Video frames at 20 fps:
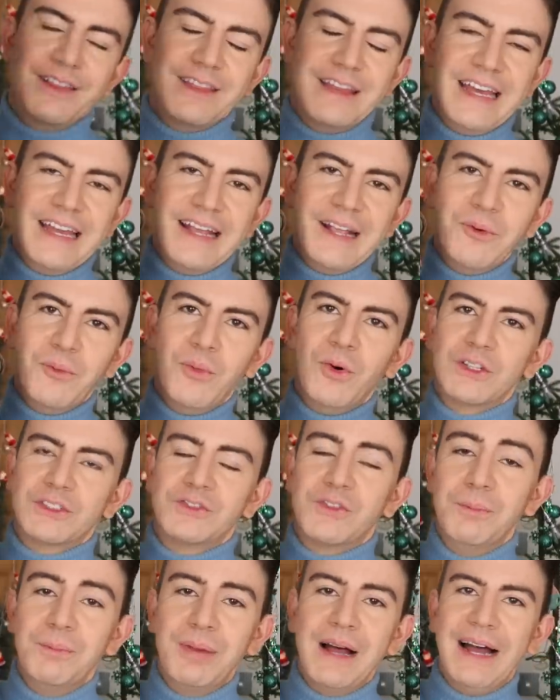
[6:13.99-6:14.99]
thing
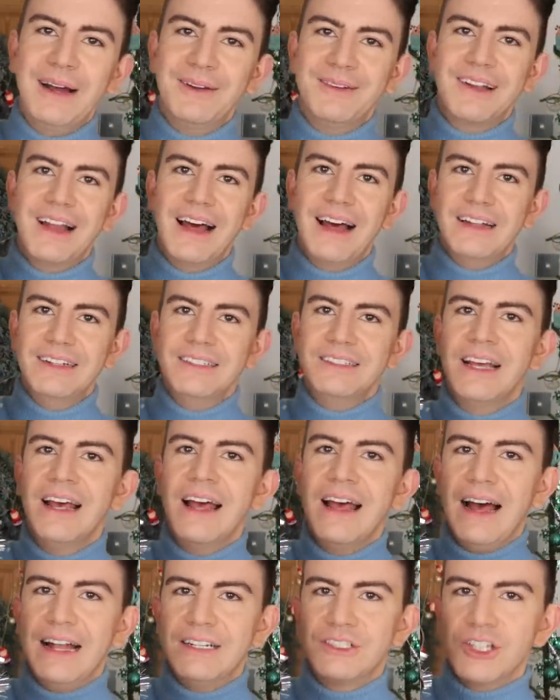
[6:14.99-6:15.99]
was from Poundland,
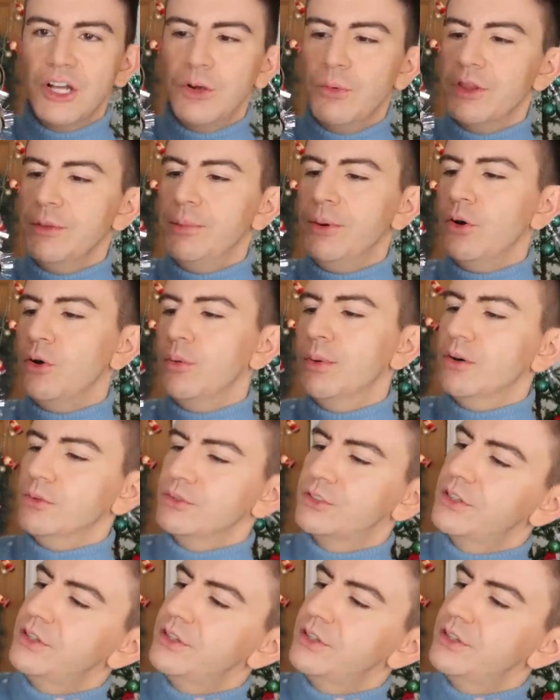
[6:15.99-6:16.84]
and so were the baubles.